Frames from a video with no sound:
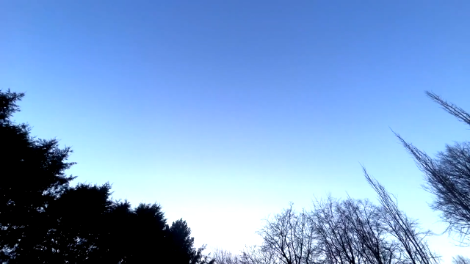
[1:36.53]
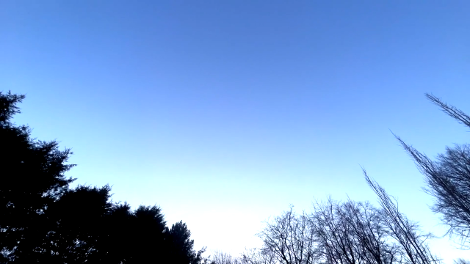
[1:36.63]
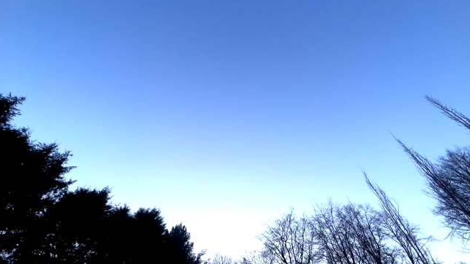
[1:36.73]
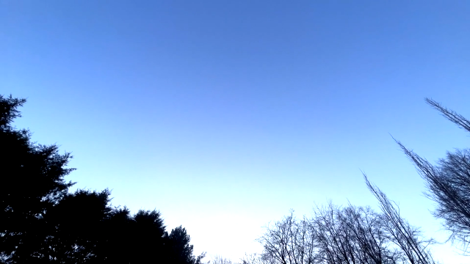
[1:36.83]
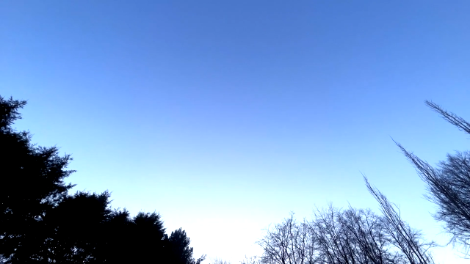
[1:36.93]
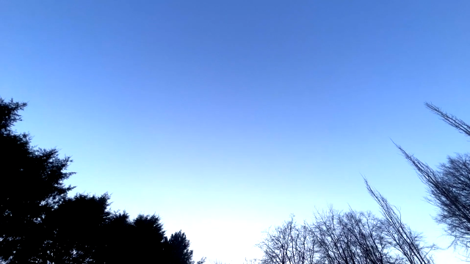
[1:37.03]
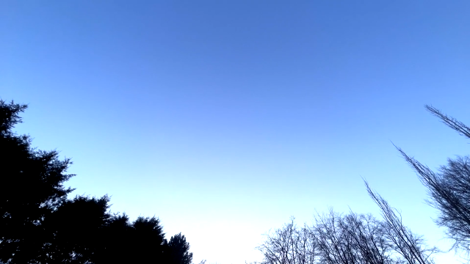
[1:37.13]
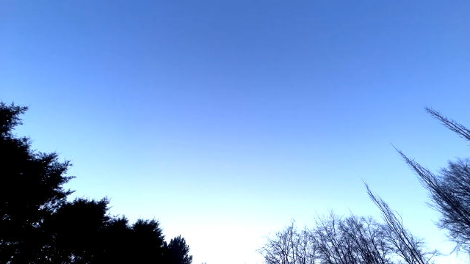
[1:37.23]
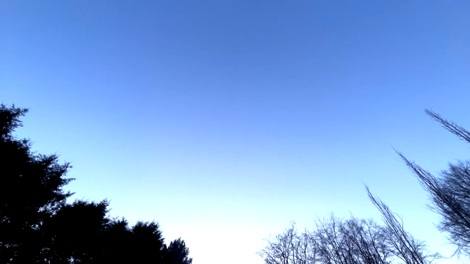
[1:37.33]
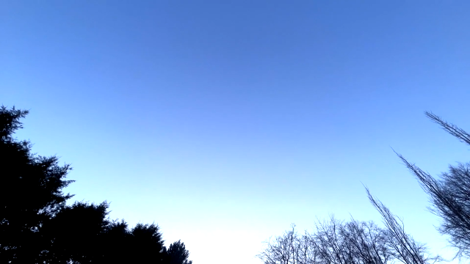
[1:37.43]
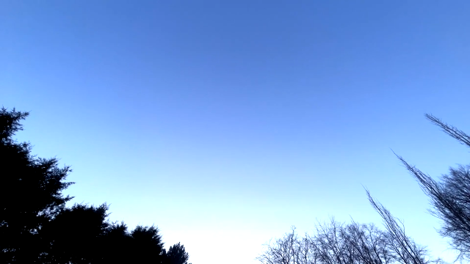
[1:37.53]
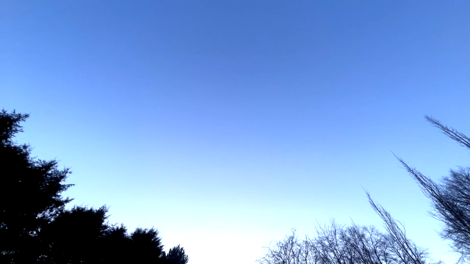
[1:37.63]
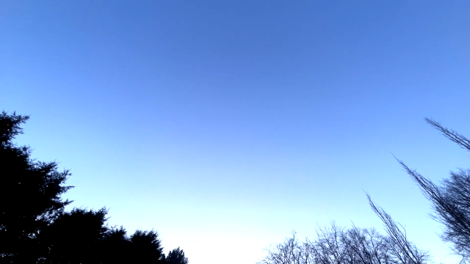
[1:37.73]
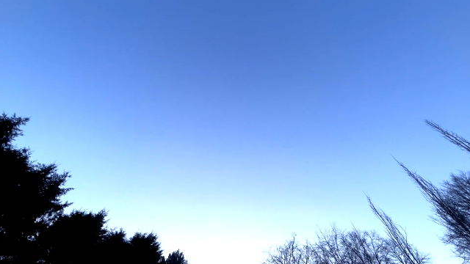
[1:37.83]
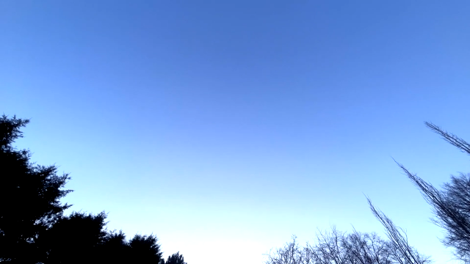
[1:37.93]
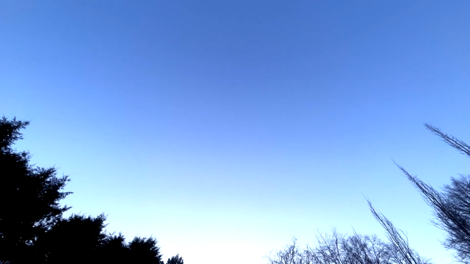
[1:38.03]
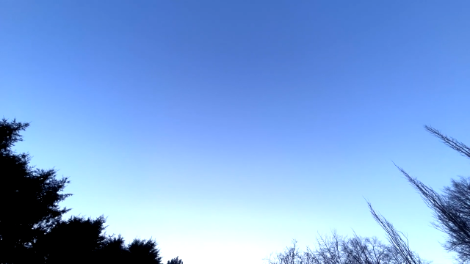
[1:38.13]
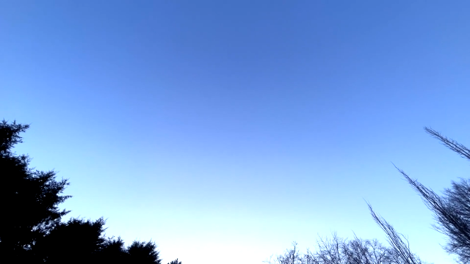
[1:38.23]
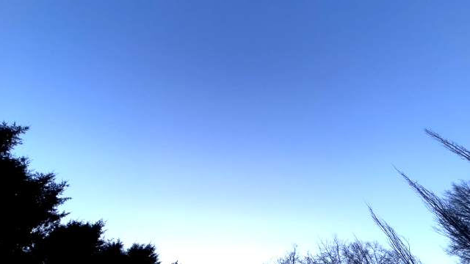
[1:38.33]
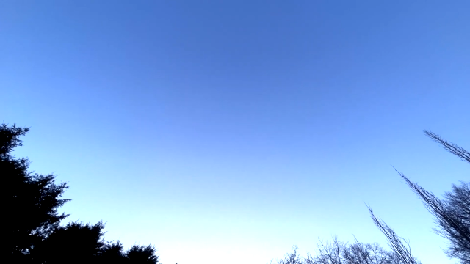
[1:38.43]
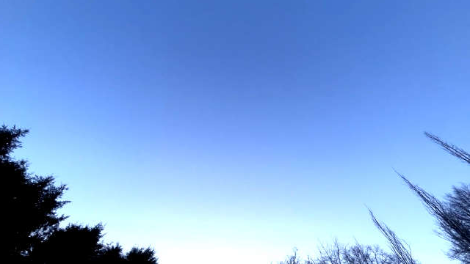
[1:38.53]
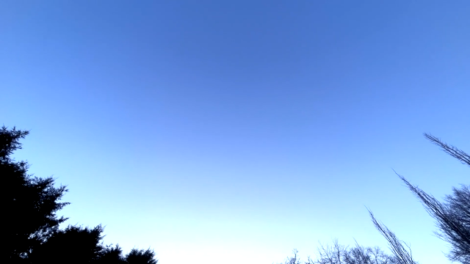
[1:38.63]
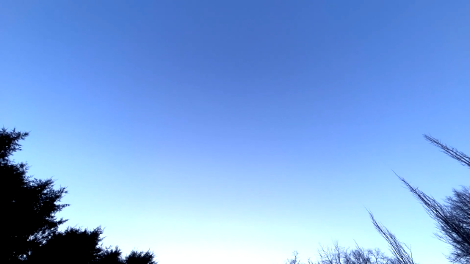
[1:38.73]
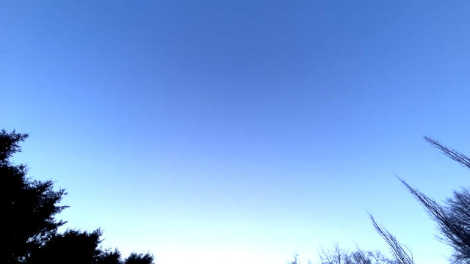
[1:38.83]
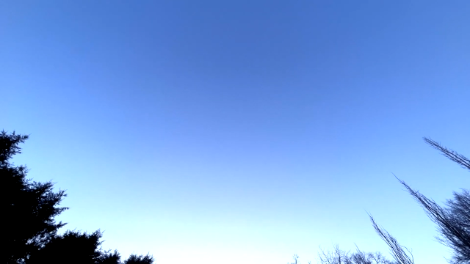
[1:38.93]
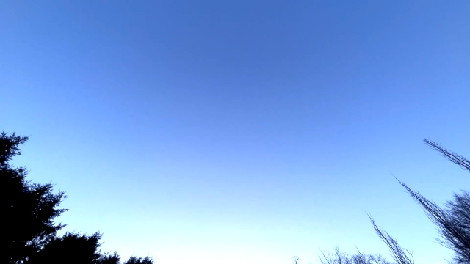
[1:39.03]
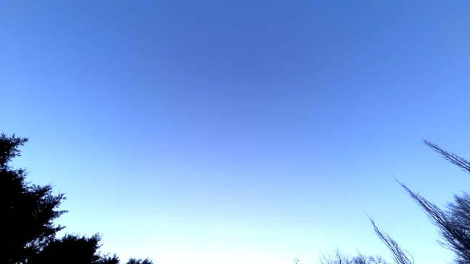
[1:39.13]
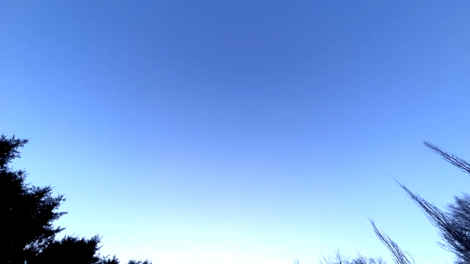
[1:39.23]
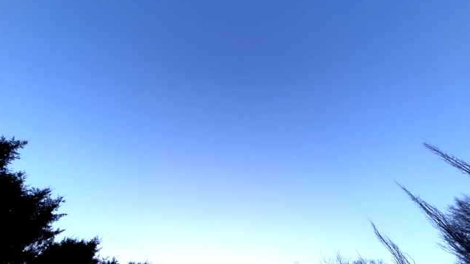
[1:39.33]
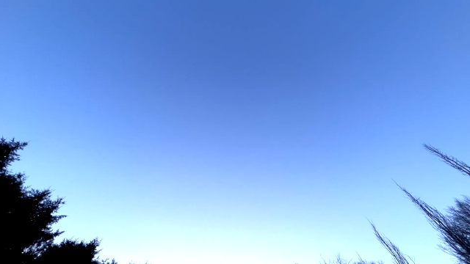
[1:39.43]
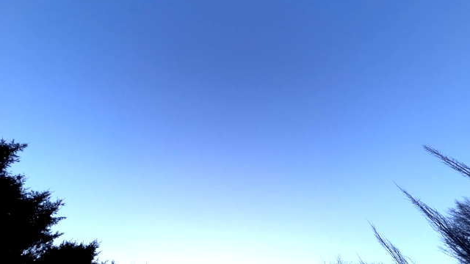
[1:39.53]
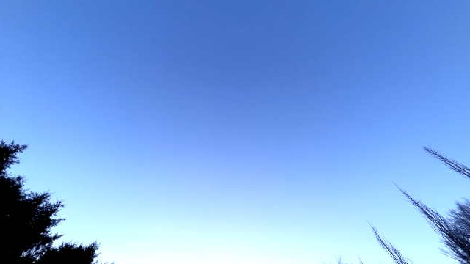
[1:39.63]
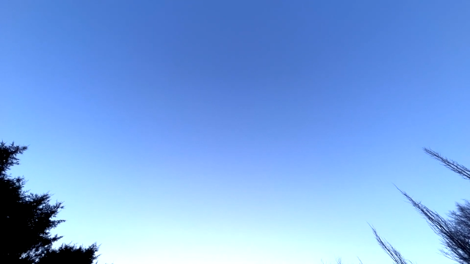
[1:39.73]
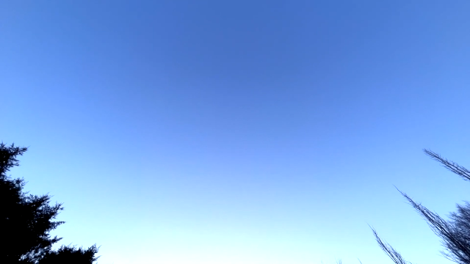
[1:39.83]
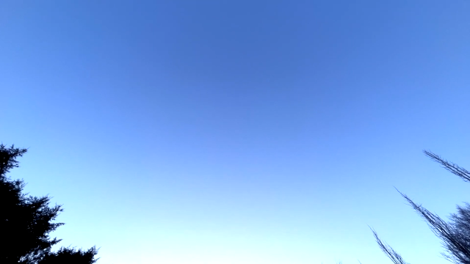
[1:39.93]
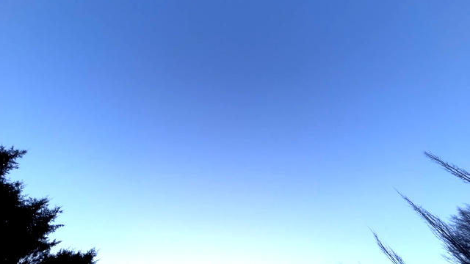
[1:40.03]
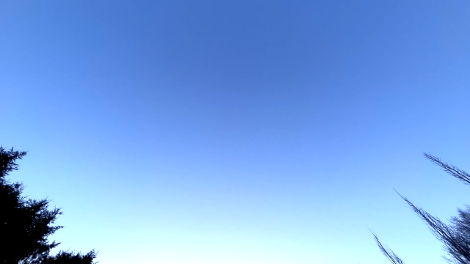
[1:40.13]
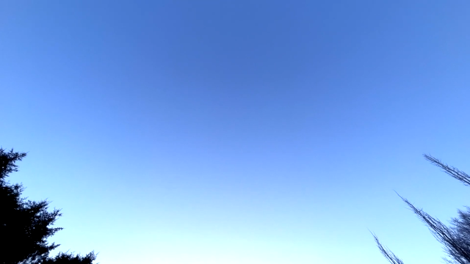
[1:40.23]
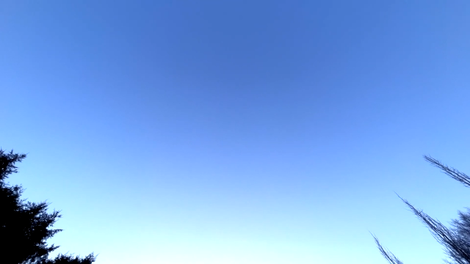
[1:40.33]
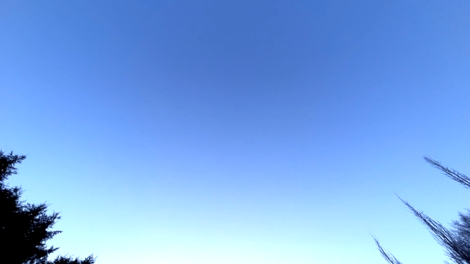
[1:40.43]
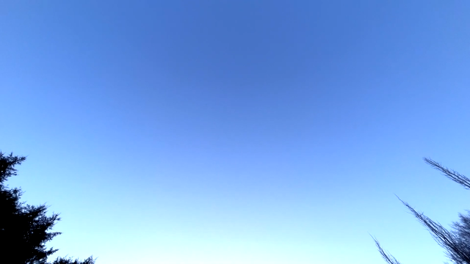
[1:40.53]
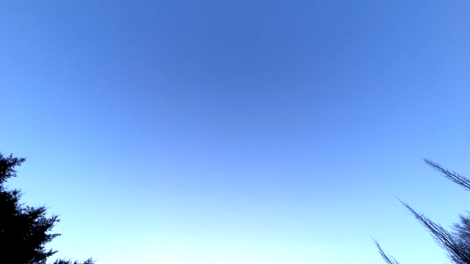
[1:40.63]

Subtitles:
No face is visible, so there are no lips to read.